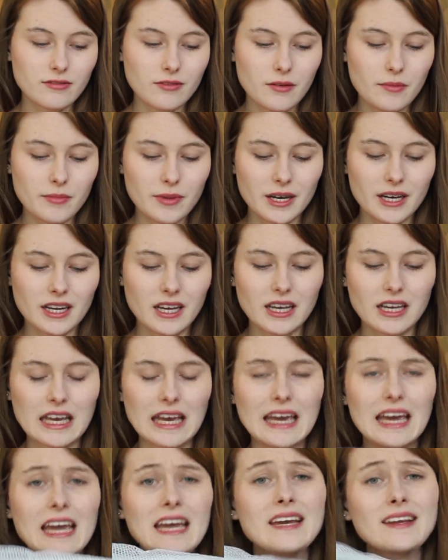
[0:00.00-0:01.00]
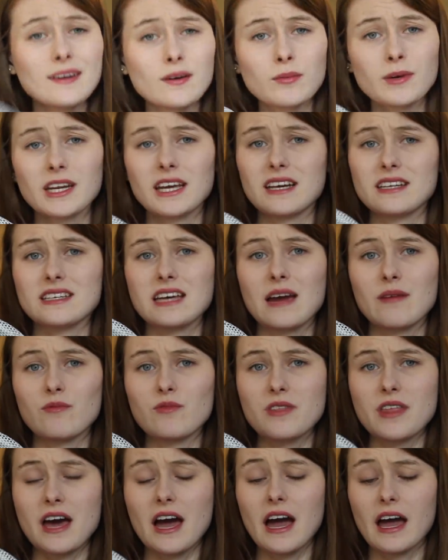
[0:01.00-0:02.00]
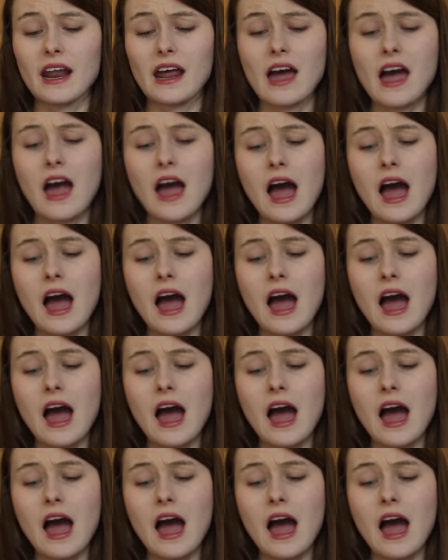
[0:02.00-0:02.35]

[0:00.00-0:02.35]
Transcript: But ain't nobody got time for that.